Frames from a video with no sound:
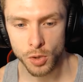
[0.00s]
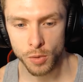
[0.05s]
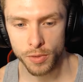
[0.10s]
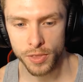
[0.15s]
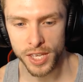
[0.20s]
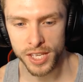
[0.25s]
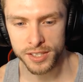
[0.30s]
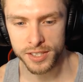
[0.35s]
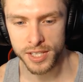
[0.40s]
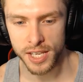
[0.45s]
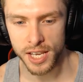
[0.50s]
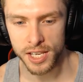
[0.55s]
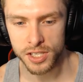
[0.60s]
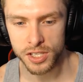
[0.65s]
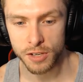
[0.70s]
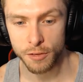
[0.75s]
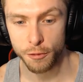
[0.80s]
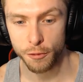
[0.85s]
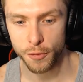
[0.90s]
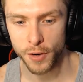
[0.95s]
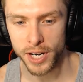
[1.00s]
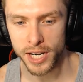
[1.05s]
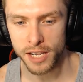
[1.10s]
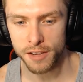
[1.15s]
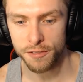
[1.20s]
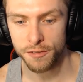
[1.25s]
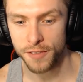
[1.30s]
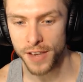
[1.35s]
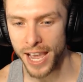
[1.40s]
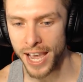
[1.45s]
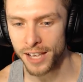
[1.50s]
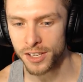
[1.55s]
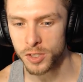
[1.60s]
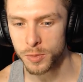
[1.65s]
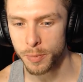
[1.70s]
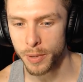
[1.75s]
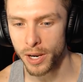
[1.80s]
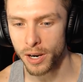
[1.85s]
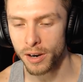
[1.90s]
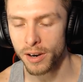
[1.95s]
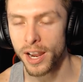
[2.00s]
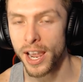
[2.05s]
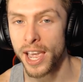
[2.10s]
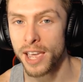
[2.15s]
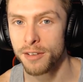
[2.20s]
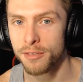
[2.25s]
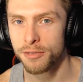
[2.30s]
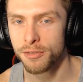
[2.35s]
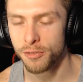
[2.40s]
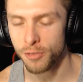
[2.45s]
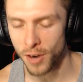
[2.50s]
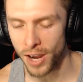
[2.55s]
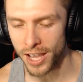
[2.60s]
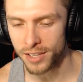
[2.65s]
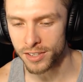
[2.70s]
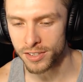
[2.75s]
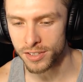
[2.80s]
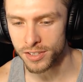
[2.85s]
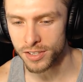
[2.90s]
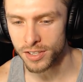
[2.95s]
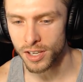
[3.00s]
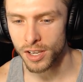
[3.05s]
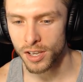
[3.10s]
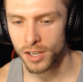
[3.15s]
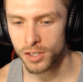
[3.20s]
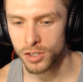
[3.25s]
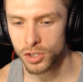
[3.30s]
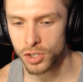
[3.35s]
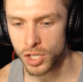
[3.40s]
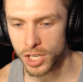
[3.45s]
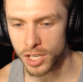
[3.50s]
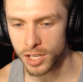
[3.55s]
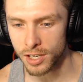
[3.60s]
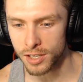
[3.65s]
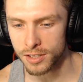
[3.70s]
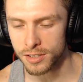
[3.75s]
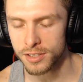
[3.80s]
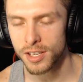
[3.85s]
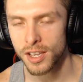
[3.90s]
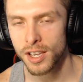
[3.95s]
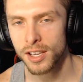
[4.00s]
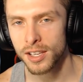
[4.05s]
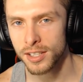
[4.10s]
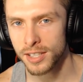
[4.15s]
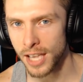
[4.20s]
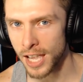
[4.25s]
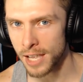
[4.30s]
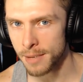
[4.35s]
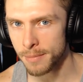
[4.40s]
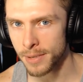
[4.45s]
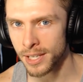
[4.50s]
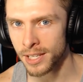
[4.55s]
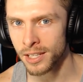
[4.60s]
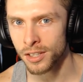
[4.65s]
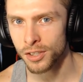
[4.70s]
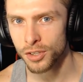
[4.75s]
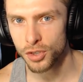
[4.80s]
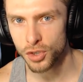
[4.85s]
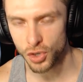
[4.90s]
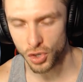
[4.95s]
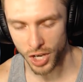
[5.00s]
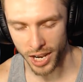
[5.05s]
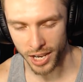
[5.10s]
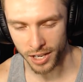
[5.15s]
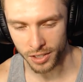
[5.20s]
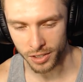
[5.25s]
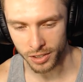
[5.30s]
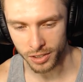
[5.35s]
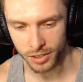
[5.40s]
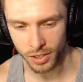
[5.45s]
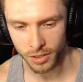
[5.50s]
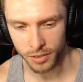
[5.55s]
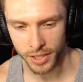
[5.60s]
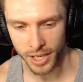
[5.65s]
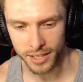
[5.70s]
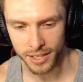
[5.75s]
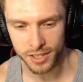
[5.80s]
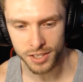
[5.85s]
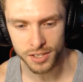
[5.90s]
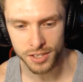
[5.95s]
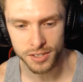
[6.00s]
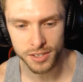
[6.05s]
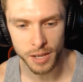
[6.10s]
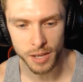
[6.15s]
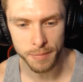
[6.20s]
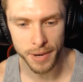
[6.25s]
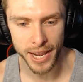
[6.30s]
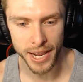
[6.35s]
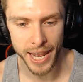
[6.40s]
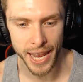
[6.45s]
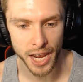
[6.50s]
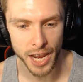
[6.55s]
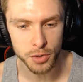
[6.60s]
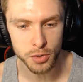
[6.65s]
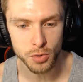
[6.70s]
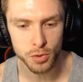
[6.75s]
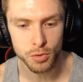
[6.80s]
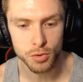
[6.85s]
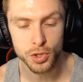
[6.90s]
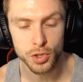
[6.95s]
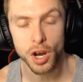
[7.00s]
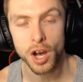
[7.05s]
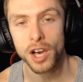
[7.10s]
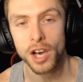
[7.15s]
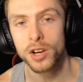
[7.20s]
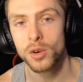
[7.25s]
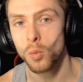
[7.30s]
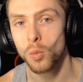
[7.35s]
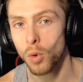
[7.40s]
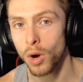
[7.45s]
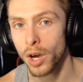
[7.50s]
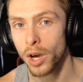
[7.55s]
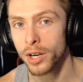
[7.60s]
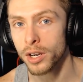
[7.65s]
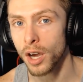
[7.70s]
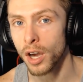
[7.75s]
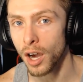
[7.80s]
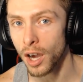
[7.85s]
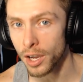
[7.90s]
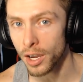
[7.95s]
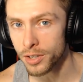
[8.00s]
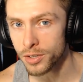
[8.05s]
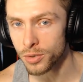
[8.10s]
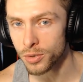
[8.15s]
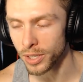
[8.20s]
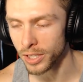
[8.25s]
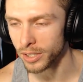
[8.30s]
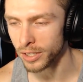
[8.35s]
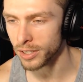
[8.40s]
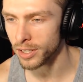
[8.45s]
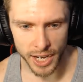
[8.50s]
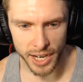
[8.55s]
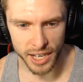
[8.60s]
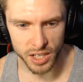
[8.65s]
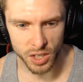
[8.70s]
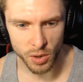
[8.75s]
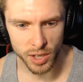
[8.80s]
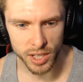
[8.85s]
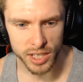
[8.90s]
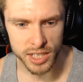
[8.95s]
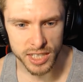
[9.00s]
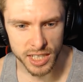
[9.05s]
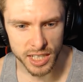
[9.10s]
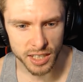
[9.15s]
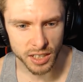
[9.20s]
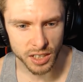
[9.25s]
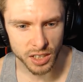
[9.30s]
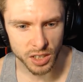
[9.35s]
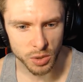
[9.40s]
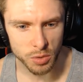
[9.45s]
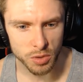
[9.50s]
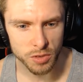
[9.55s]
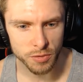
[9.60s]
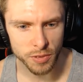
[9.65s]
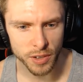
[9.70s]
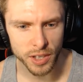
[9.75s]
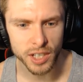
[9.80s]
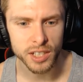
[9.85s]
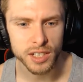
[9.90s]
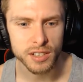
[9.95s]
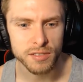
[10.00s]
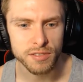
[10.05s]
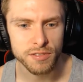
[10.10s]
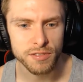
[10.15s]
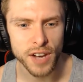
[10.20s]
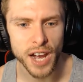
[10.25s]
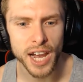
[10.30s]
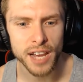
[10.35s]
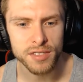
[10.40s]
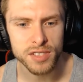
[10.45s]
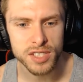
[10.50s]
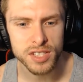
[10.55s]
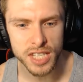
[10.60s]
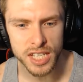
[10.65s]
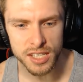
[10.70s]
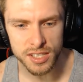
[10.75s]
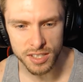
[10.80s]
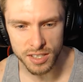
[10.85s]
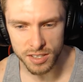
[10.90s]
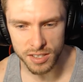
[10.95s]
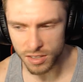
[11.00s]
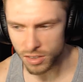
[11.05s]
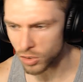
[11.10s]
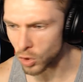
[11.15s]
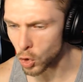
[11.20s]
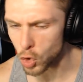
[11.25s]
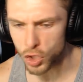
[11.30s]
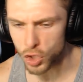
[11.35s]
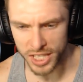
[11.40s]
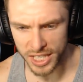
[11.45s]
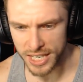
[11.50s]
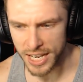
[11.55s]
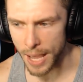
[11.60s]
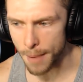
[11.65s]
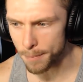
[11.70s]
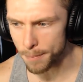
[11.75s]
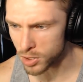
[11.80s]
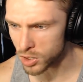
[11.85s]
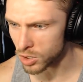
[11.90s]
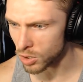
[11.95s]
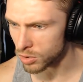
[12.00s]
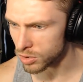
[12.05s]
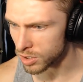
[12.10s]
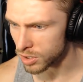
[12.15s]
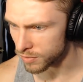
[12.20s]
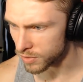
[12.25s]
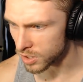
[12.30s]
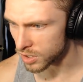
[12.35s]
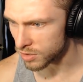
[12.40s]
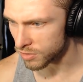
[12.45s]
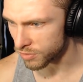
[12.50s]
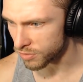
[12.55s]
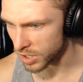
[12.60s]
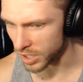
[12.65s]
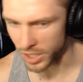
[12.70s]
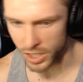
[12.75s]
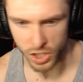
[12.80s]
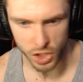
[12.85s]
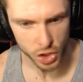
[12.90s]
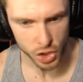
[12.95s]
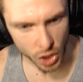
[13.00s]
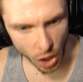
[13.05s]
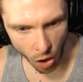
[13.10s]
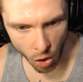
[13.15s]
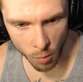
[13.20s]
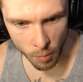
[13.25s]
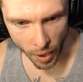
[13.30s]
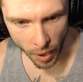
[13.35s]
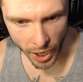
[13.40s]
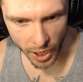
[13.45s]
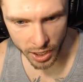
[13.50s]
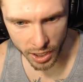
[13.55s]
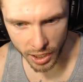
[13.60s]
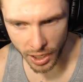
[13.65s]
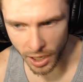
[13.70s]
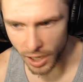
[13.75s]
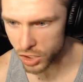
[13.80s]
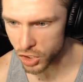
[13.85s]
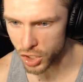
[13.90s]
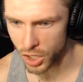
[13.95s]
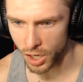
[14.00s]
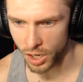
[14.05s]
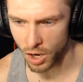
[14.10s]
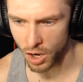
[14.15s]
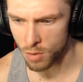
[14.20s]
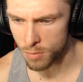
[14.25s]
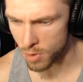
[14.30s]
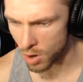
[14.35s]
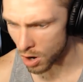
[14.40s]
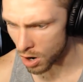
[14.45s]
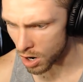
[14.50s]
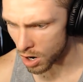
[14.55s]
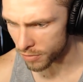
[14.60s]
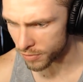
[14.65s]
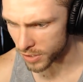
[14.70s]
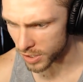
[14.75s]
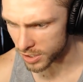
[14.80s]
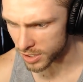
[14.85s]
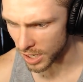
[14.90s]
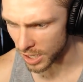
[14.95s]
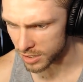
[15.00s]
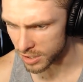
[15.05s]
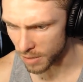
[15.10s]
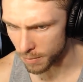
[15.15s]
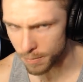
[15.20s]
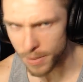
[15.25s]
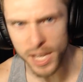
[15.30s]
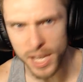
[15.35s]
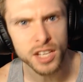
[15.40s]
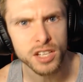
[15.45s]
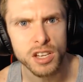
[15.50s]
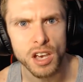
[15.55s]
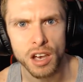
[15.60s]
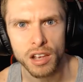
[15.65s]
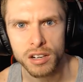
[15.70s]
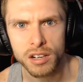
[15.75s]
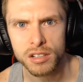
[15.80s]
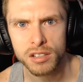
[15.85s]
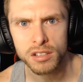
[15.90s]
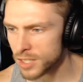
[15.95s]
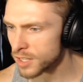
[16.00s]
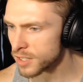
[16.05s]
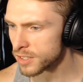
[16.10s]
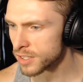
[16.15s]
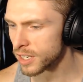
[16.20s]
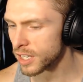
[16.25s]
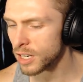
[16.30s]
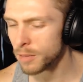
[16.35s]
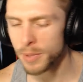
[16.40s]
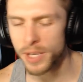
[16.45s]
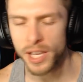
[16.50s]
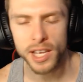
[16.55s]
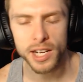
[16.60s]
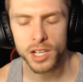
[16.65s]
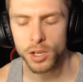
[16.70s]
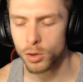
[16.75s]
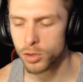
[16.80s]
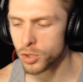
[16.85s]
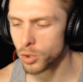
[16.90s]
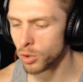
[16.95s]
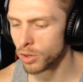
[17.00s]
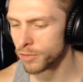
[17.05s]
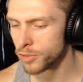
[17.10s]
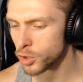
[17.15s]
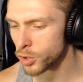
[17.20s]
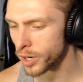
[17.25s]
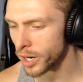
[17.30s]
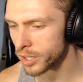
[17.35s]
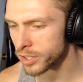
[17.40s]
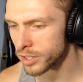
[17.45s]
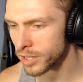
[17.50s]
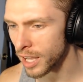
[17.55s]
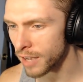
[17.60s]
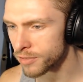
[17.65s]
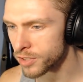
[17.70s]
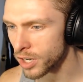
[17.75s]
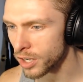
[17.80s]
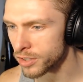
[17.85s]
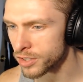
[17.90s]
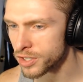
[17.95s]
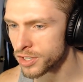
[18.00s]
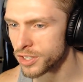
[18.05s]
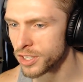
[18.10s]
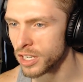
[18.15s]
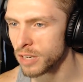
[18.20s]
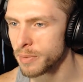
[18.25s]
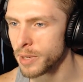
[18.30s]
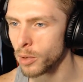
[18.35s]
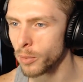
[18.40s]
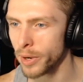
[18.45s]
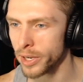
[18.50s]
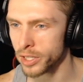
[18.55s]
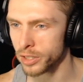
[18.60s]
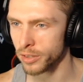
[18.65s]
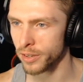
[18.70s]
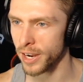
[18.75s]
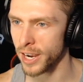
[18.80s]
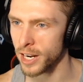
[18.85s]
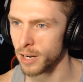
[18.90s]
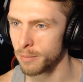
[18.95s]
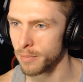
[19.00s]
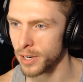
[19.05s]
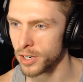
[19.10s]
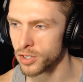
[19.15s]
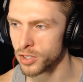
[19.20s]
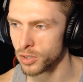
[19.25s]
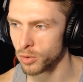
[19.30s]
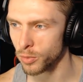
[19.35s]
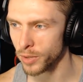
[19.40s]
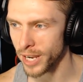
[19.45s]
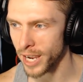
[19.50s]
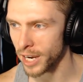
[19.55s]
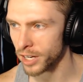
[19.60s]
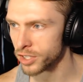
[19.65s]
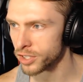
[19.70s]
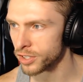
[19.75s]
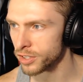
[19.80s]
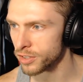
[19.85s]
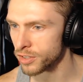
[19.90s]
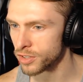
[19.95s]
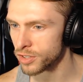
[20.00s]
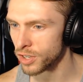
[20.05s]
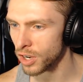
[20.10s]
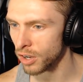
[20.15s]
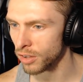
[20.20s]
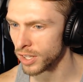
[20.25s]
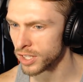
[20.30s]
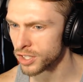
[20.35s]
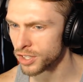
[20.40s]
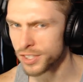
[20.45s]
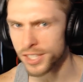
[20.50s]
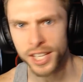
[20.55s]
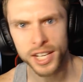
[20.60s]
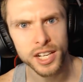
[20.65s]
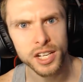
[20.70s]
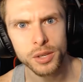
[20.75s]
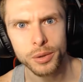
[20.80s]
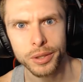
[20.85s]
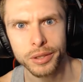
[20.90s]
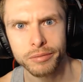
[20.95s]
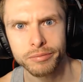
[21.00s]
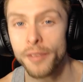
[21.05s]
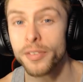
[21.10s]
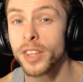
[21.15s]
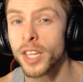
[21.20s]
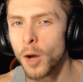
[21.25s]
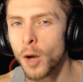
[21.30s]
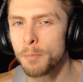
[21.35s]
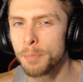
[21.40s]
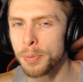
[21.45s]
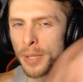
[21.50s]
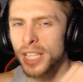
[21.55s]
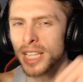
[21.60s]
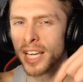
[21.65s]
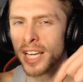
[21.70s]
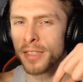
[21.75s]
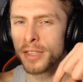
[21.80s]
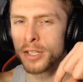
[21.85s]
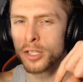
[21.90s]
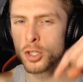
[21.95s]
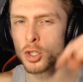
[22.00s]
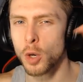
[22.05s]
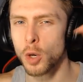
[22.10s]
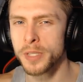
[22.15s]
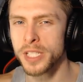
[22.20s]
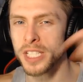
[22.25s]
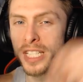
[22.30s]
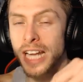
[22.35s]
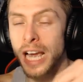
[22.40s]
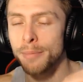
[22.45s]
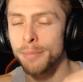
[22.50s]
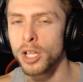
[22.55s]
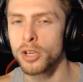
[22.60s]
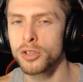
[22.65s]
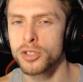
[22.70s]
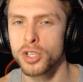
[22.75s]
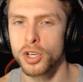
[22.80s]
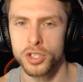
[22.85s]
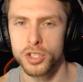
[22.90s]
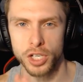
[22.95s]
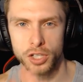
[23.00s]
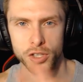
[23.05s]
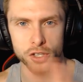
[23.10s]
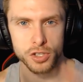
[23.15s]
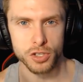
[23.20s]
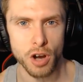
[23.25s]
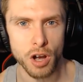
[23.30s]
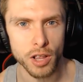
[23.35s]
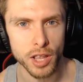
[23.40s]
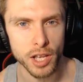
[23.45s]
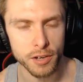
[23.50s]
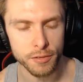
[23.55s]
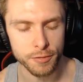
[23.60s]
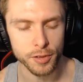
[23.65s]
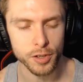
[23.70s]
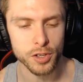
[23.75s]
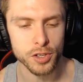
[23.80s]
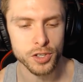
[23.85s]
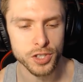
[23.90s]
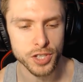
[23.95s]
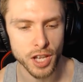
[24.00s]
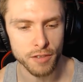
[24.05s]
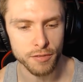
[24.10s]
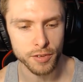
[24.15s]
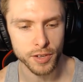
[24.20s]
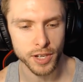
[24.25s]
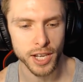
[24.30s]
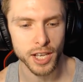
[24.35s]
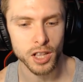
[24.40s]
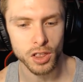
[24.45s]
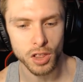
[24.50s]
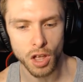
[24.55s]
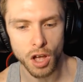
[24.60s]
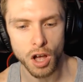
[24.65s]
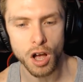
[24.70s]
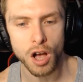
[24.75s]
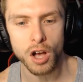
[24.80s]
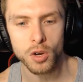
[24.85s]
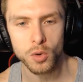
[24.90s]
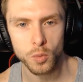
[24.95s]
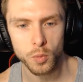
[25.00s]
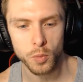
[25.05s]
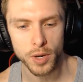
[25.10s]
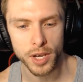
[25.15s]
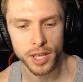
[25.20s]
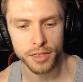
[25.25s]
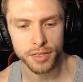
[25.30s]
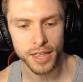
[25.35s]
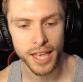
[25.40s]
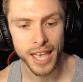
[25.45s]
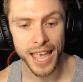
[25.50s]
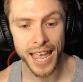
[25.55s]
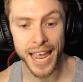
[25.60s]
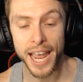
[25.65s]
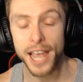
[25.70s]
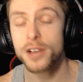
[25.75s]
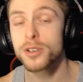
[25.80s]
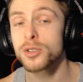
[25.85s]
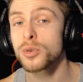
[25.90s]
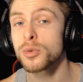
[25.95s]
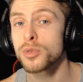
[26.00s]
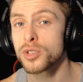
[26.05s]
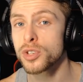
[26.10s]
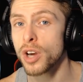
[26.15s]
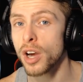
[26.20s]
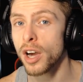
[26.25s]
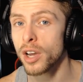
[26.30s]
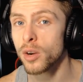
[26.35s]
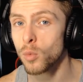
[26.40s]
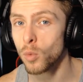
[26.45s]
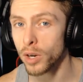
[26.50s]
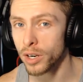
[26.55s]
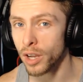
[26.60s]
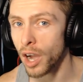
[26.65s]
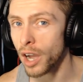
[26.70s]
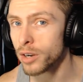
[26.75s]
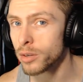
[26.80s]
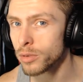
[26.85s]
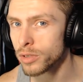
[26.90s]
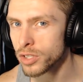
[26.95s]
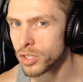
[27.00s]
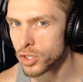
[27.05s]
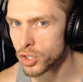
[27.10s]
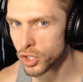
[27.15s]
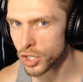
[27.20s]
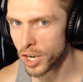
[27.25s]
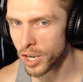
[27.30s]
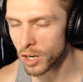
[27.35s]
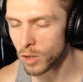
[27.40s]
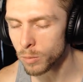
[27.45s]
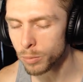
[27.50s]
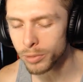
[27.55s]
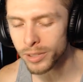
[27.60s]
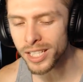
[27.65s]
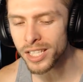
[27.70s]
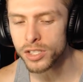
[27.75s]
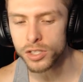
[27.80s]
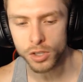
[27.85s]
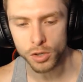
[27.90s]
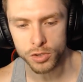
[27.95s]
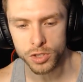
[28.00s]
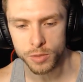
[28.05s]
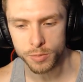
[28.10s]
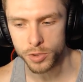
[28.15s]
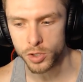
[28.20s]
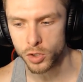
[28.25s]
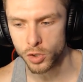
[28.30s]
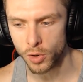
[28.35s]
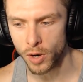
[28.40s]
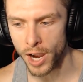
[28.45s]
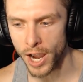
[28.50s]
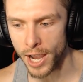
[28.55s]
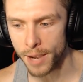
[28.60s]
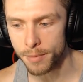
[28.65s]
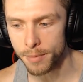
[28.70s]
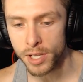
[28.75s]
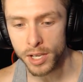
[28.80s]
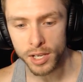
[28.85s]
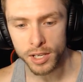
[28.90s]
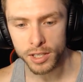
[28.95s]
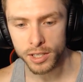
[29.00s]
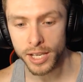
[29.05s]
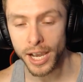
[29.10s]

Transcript: So this is Freddy Fazbear and Friends, Chica's Gaming Channel. Okay, and this is done by Andrew John 100. I had no idea that there was freaking 5 seasons and 13 episodes of this freaking show, man. I gotta check out more if this ends up being good. This isn't gonna be any sort of try not to laugh challenge. This is gonna be a regular animation reaction, so let's just get into it. Everything will be linked in the description down below so you can check this all out for yourself, okay, along with Andrew John 100's channel. Please go subscribe.